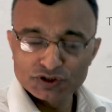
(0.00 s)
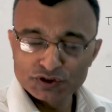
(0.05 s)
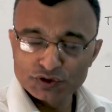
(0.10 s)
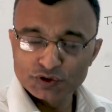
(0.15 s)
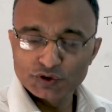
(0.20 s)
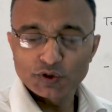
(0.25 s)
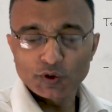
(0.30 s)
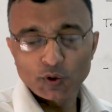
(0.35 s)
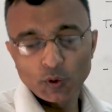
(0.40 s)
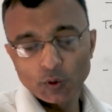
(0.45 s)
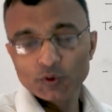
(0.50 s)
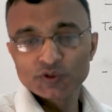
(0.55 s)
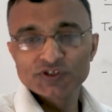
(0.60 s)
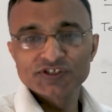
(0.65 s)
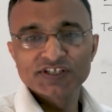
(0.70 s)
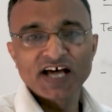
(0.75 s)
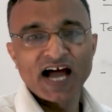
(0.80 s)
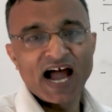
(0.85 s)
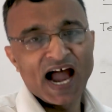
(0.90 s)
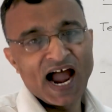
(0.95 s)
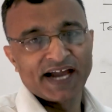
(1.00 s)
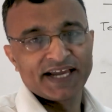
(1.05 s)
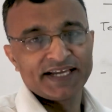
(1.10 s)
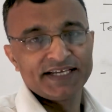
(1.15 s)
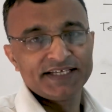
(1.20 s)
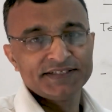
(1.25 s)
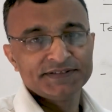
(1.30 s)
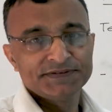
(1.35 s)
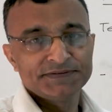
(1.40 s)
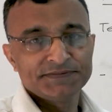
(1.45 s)
to close the
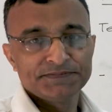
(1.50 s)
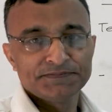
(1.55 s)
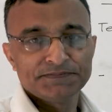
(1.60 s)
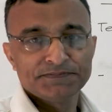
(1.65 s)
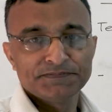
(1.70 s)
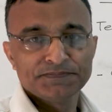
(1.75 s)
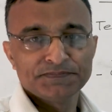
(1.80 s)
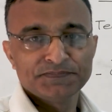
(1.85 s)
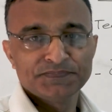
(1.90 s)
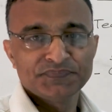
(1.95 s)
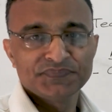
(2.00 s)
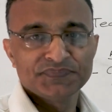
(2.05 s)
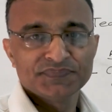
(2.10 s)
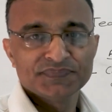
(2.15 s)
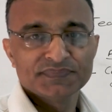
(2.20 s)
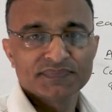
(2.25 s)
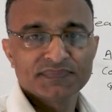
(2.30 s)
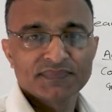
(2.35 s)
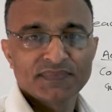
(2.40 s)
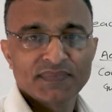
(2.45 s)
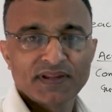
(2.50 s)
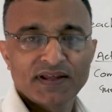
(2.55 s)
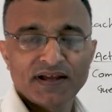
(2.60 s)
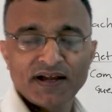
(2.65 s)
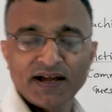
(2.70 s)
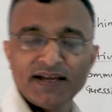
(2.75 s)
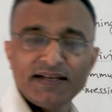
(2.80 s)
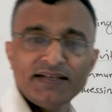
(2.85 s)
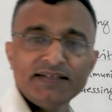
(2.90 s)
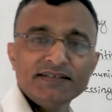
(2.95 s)
eye.
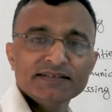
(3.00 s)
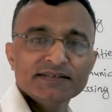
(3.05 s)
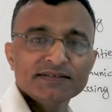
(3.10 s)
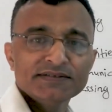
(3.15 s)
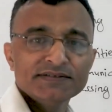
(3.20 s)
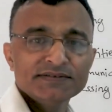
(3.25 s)
And